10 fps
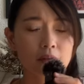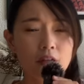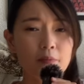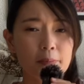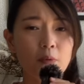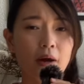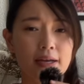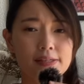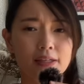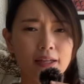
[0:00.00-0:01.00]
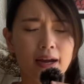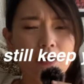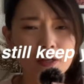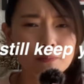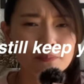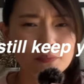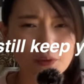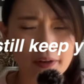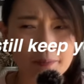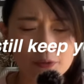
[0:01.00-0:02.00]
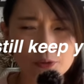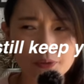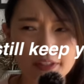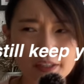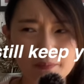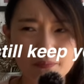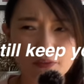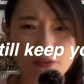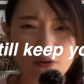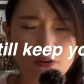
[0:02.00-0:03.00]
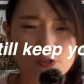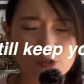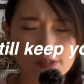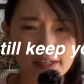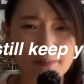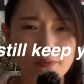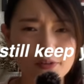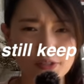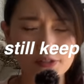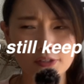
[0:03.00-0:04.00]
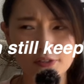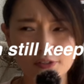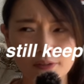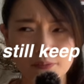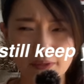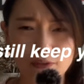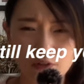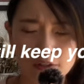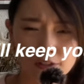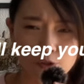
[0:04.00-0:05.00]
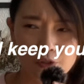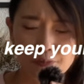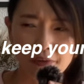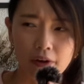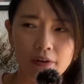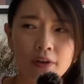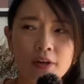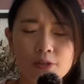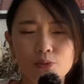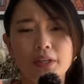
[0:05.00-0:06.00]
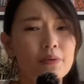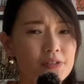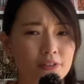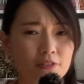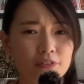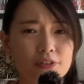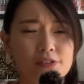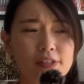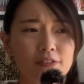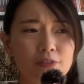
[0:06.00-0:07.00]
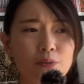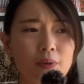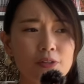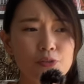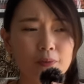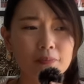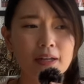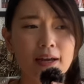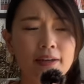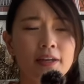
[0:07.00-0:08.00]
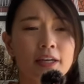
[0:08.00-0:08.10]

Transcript: A lot of people were asking, like, how come you're able to keep your Singapore citizenship when you got the Swiss PR? So there is a difference. If you want to apply